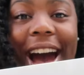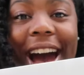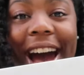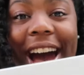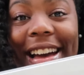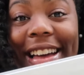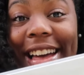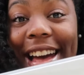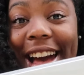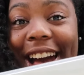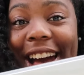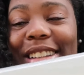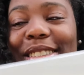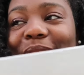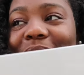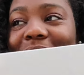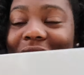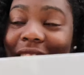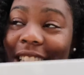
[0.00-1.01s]
I got
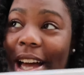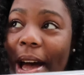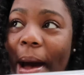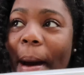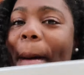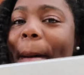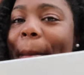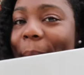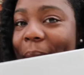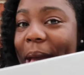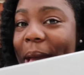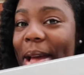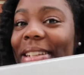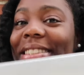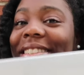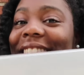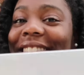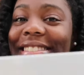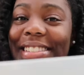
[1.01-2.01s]
a
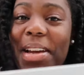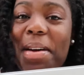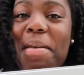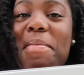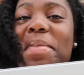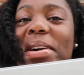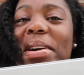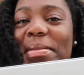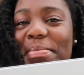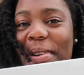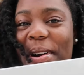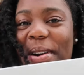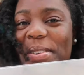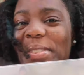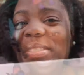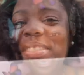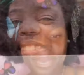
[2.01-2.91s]
MacBook Pro.